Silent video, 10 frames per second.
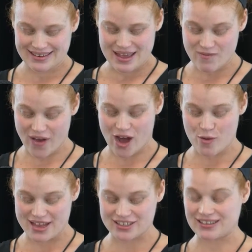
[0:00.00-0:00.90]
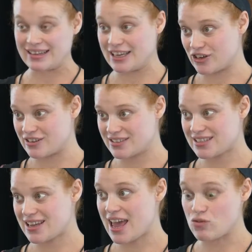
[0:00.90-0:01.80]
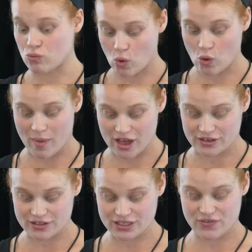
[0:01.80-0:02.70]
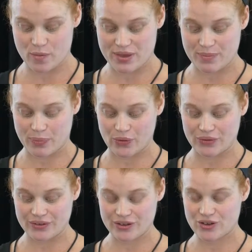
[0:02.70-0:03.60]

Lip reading: environmental leaders and role models for people